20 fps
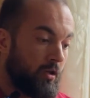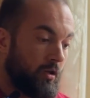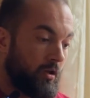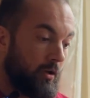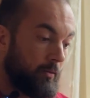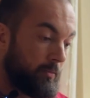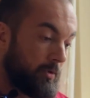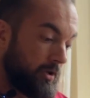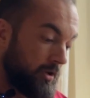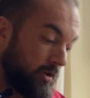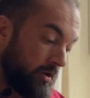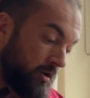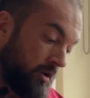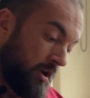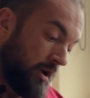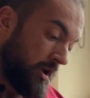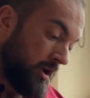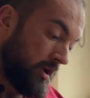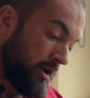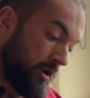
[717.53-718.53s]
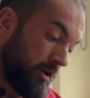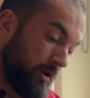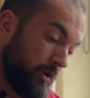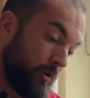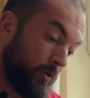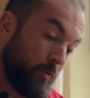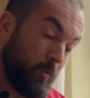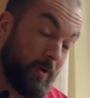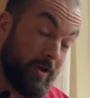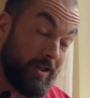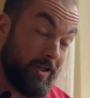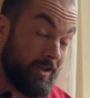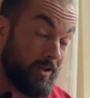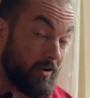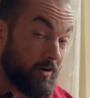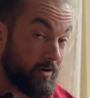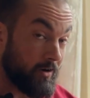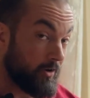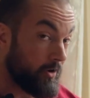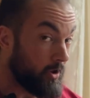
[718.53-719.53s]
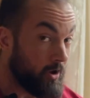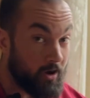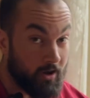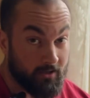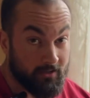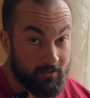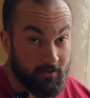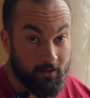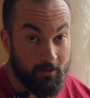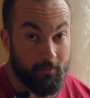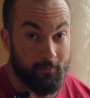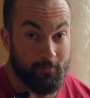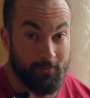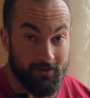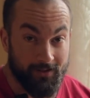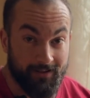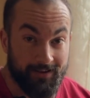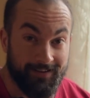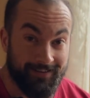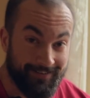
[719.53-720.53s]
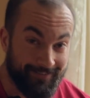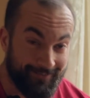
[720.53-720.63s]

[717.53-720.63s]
I mean, we are not playing